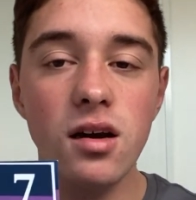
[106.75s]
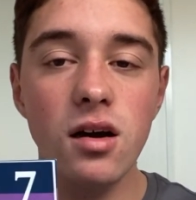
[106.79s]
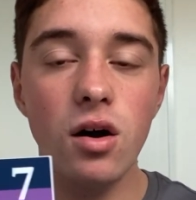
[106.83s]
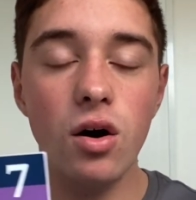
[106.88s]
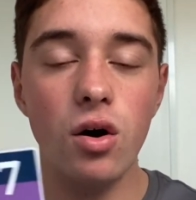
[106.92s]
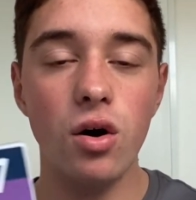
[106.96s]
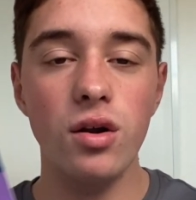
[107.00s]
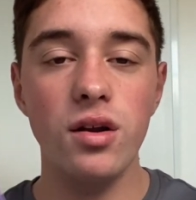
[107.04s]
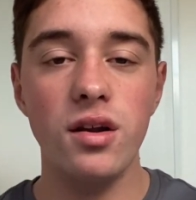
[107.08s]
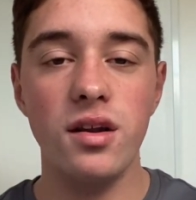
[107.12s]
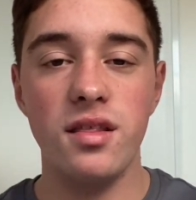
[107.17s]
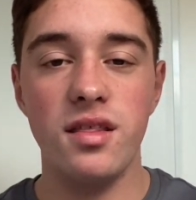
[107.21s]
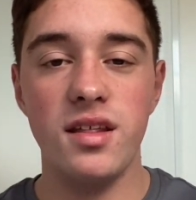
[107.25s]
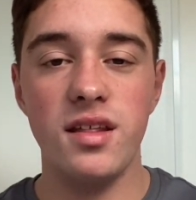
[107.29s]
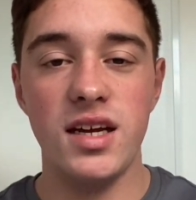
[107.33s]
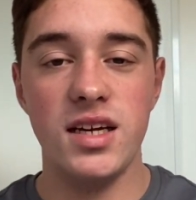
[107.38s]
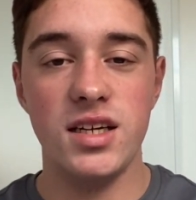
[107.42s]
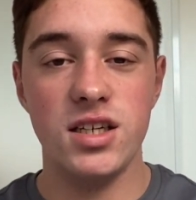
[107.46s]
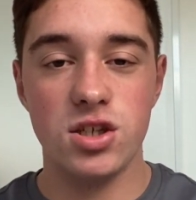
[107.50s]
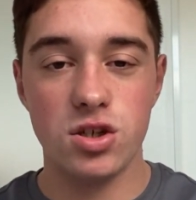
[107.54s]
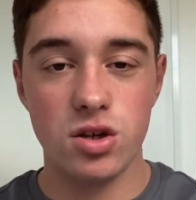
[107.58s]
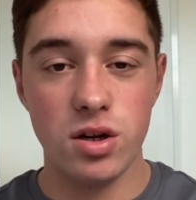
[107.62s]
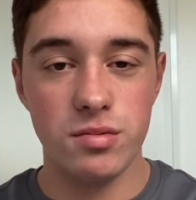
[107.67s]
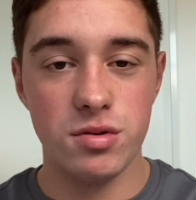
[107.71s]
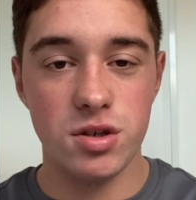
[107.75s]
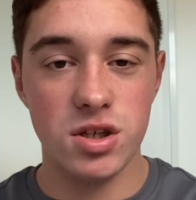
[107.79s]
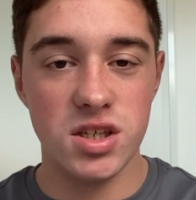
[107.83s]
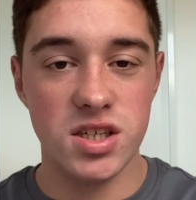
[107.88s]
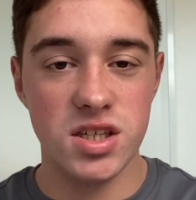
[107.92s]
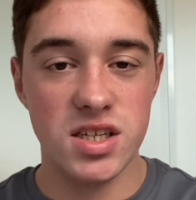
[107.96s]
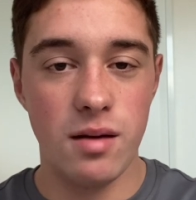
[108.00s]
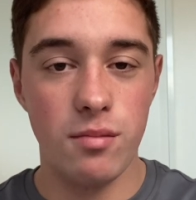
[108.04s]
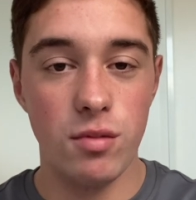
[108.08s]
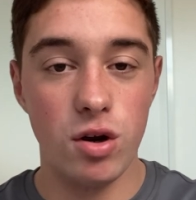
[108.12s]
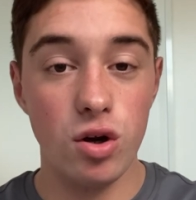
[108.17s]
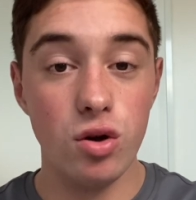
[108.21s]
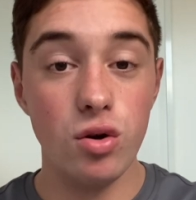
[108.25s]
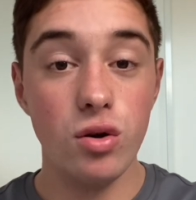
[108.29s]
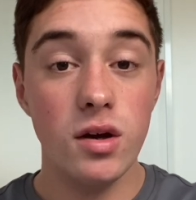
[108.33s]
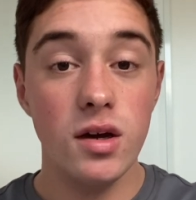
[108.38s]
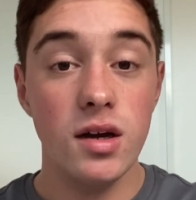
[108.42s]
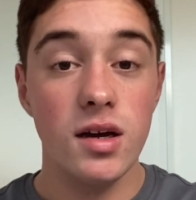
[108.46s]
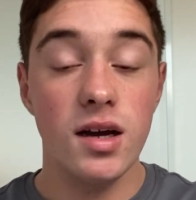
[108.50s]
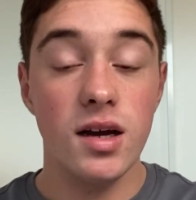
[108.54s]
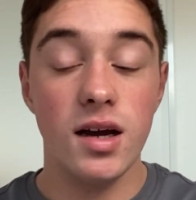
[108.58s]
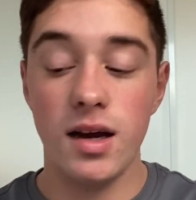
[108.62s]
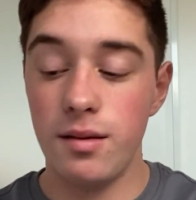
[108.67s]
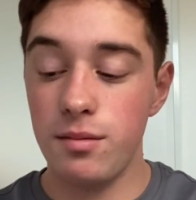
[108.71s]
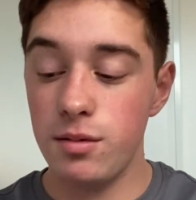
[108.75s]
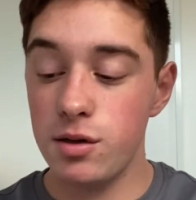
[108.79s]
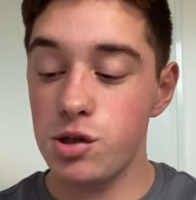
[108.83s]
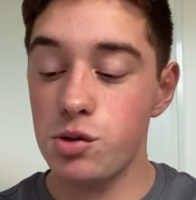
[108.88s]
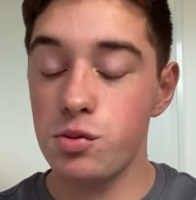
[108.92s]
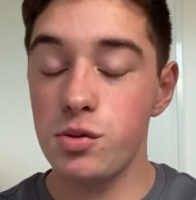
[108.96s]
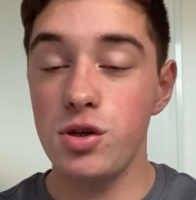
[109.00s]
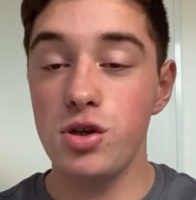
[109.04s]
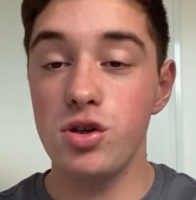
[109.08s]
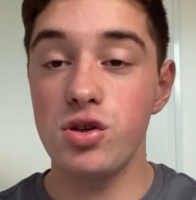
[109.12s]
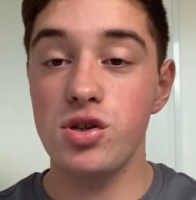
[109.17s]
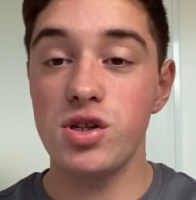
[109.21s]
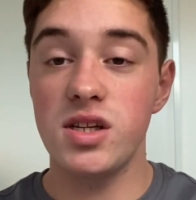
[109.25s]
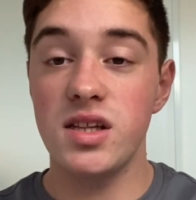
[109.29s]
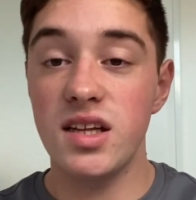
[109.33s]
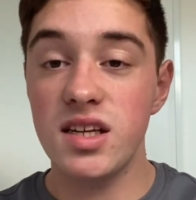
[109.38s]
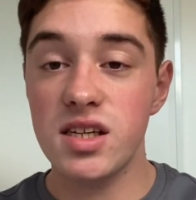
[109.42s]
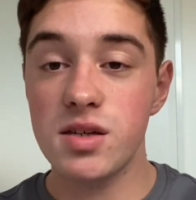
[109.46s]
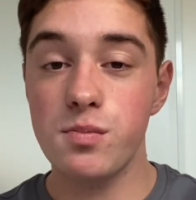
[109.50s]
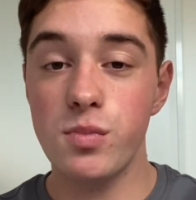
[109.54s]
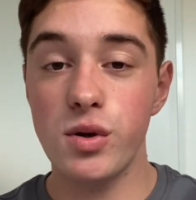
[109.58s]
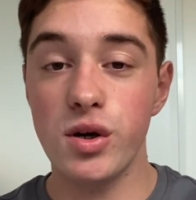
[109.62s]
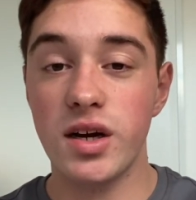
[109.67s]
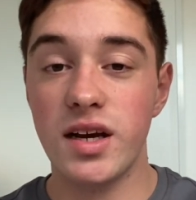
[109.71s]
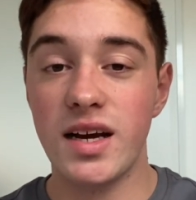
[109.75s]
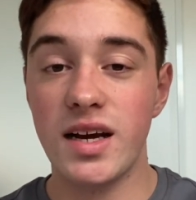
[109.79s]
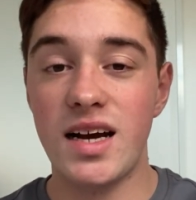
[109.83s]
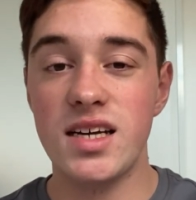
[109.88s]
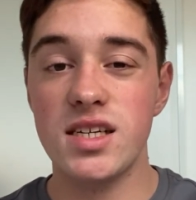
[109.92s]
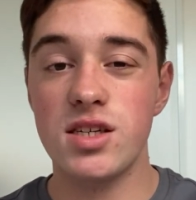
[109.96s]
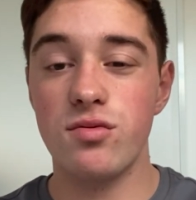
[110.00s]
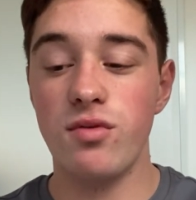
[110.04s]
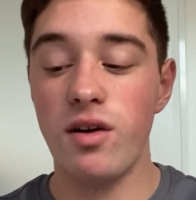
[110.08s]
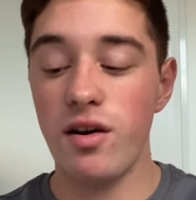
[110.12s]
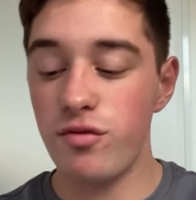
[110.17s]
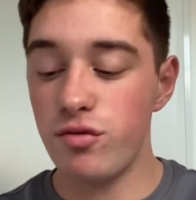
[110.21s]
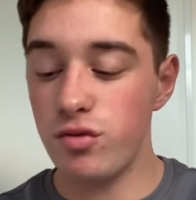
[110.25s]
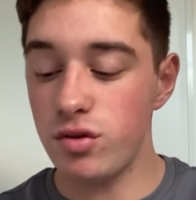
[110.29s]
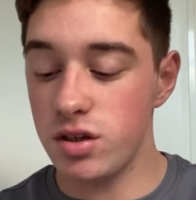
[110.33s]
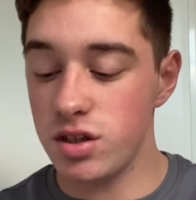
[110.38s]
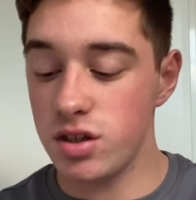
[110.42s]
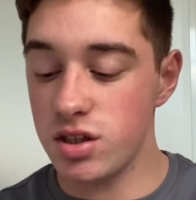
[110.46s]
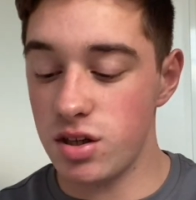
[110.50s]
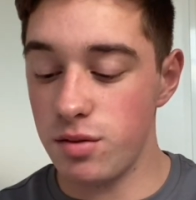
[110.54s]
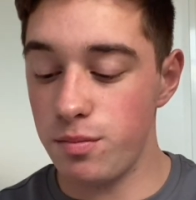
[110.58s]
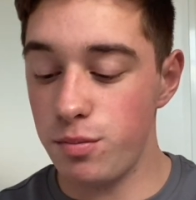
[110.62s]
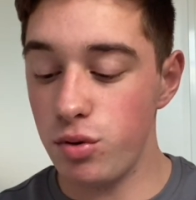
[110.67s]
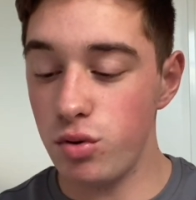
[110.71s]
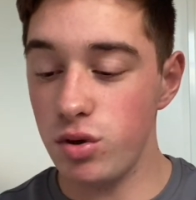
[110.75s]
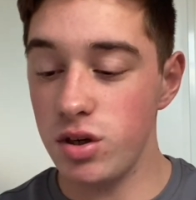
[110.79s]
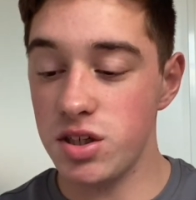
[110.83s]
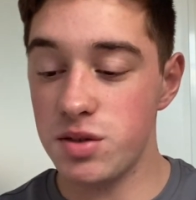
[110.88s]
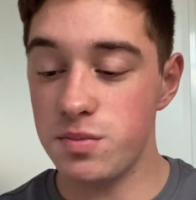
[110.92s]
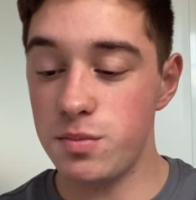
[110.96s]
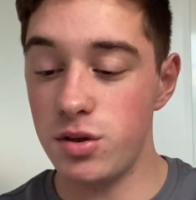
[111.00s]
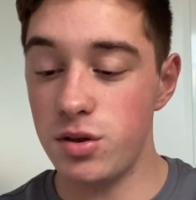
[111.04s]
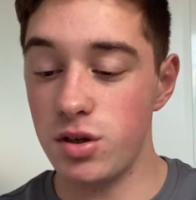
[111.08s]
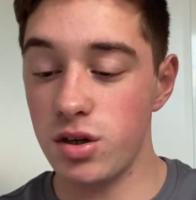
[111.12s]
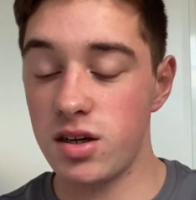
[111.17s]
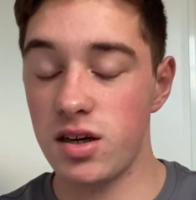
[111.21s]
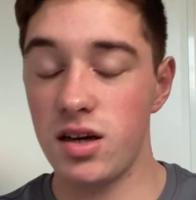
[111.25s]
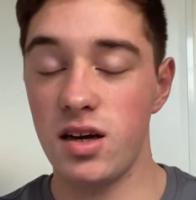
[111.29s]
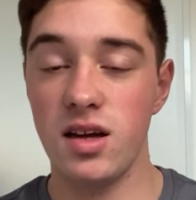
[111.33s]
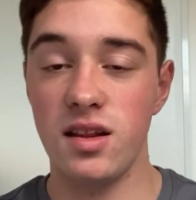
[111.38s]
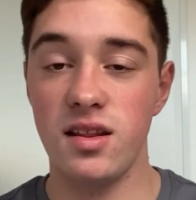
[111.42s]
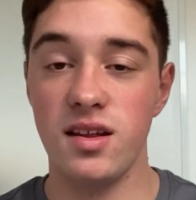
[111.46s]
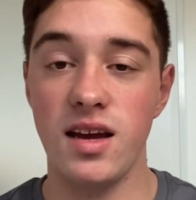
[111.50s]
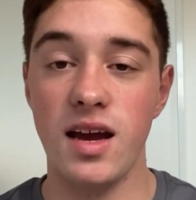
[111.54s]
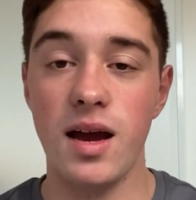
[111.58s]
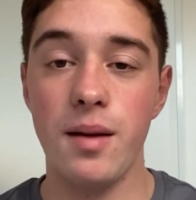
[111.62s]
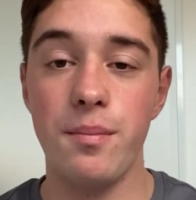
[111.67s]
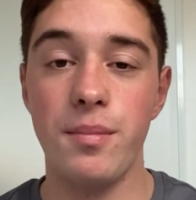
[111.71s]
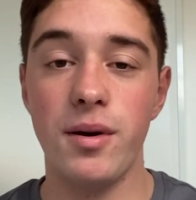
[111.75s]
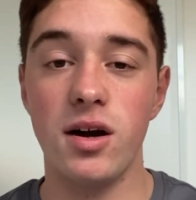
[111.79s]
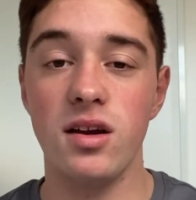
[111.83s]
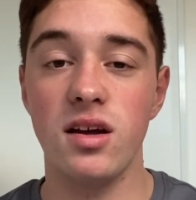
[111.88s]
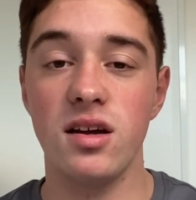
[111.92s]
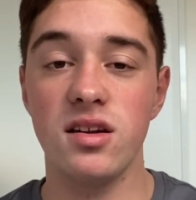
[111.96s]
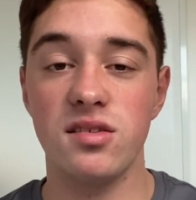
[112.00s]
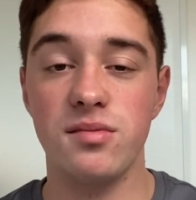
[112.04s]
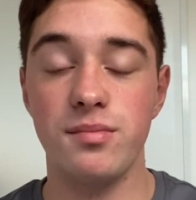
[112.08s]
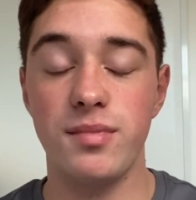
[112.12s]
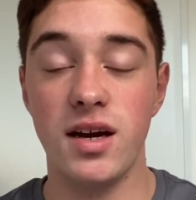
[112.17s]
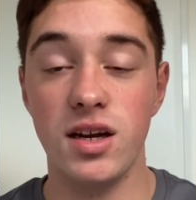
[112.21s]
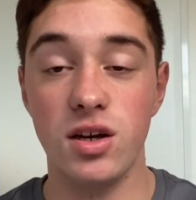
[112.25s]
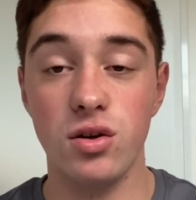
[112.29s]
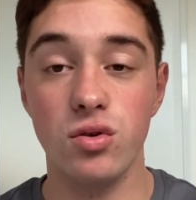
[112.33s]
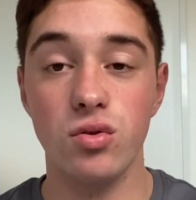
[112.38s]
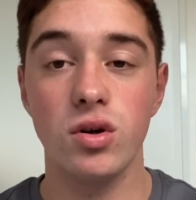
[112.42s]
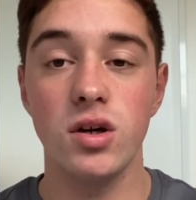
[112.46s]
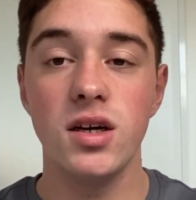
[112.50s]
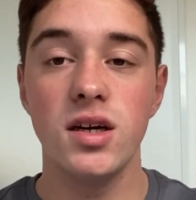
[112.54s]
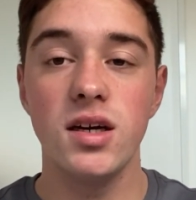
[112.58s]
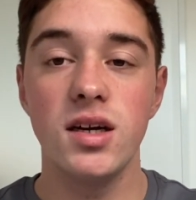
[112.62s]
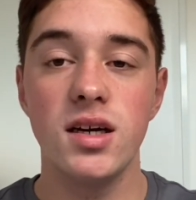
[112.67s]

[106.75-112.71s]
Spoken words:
on the descriptions down below because we're using this book as reference, the Pooley's book, the Air Pilot's Manual,